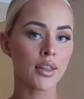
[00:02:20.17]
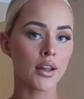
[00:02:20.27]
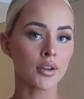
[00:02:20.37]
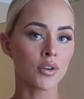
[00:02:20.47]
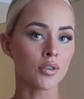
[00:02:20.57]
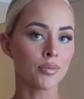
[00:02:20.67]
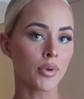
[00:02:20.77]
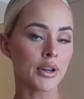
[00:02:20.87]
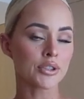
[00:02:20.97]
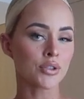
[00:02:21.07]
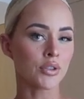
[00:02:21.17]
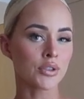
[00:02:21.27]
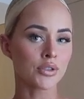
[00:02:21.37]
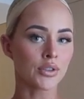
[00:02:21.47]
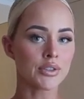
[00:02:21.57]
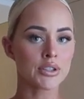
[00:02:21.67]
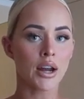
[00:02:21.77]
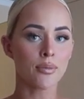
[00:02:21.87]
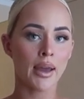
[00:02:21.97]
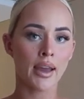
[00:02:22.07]
They're little boy short sort of
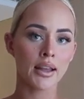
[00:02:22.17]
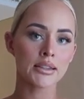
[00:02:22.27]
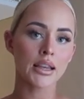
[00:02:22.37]
style pants.